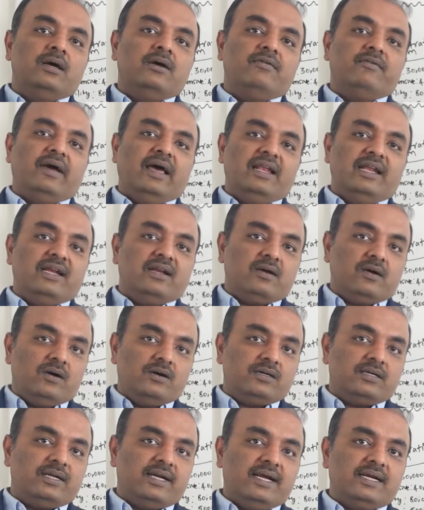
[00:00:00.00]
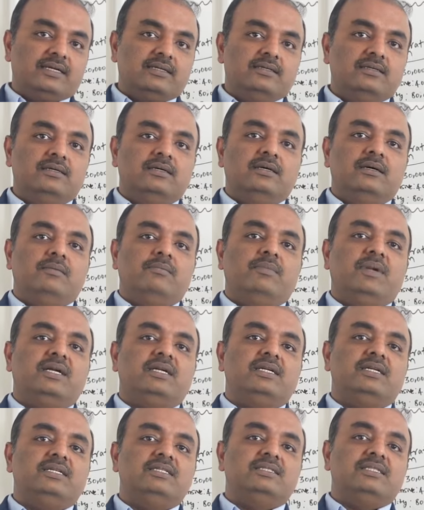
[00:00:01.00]
valid contract,
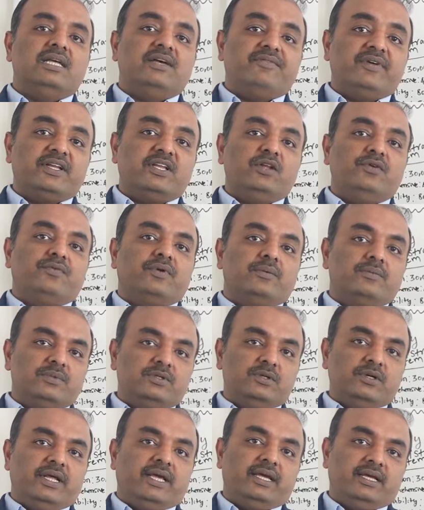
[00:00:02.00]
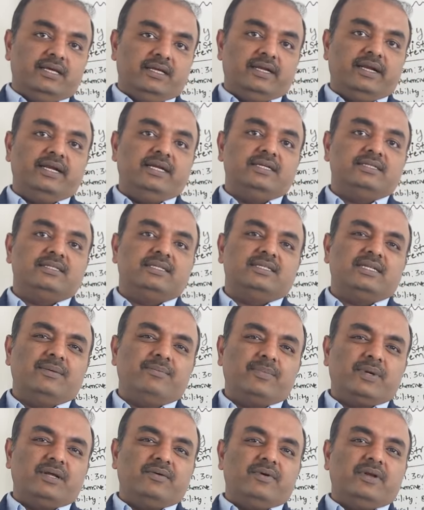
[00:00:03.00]
but it is effective from today, right? It's a
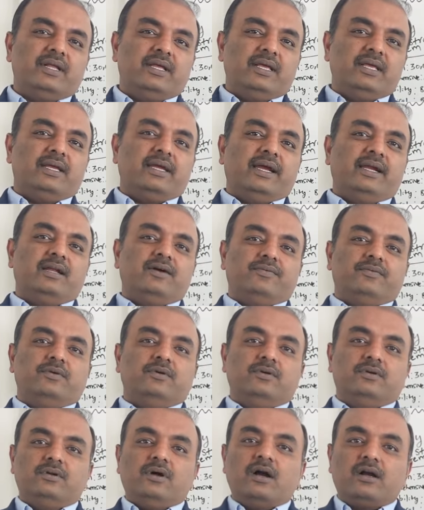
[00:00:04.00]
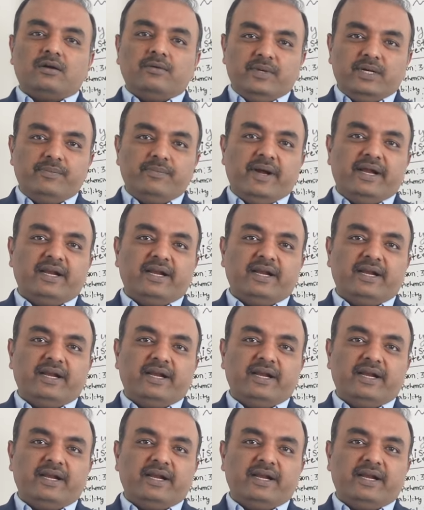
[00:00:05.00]
temporary kind of document,